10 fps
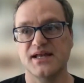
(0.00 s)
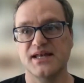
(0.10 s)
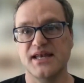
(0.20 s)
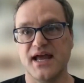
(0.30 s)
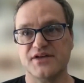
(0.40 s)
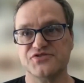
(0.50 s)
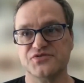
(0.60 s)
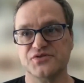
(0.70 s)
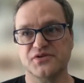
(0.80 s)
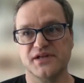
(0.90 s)

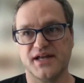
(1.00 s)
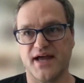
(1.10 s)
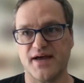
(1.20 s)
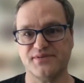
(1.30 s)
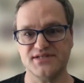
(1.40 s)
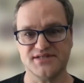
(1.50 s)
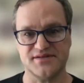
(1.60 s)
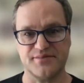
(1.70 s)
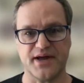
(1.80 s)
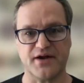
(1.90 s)
natural and happens in
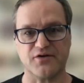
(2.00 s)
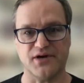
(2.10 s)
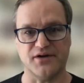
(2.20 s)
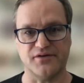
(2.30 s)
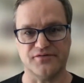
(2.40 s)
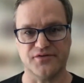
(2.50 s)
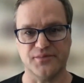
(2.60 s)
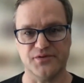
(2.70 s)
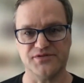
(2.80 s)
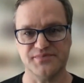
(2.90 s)
the background for
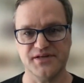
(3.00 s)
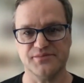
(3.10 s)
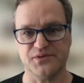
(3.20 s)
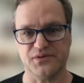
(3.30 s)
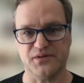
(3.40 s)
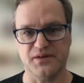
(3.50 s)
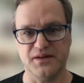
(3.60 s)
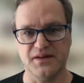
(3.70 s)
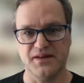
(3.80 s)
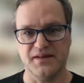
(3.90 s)
most people.
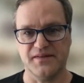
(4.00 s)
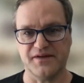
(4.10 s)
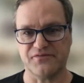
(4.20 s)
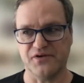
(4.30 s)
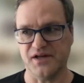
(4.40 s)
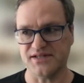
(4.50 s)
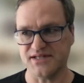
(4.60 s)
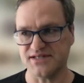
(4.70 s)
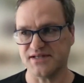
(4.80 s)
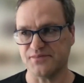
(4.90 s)
That for an
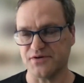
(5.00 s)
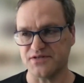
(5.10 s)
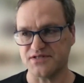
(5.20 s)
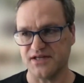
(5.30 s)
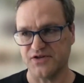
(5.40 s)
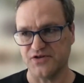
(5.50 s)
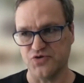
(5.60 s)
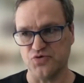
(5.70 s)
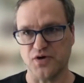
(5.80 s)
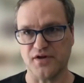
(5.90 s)
autistic person,
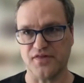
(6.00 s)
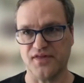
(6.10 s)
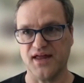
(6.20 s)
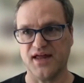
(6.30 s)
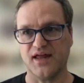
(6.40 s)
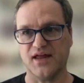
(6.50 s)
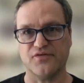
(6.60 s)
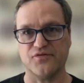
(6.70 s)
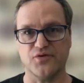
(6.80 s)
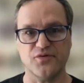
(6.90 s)
you are thinking
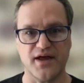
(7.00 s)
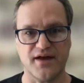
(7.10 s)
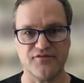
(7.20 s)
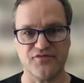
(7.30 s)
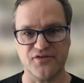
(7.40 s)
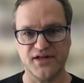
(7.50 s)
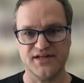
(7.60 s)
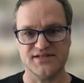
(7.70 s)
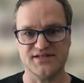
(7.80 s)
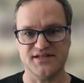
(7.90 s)
through
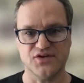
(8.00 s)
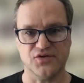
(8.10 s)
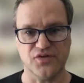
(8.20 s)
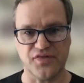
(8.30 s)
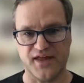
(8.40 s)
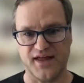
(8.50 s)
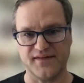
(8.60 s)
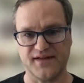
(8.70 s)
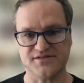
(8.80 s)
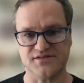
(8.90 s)
every single
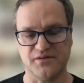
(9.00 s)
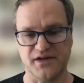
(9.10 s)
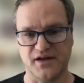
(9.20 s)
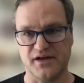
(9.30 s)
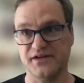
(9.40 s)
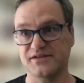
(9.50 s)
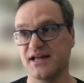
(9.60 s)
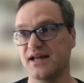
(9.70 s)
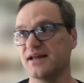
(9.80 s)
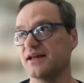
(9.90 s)
thing that's going on. You're
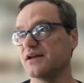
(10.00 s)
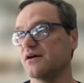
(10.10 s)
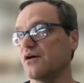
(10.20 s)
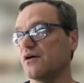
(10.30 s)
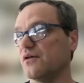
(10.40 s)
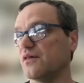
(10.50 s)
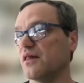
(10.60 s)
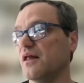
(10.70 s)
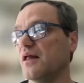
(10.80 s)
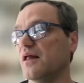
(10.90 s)
taking in all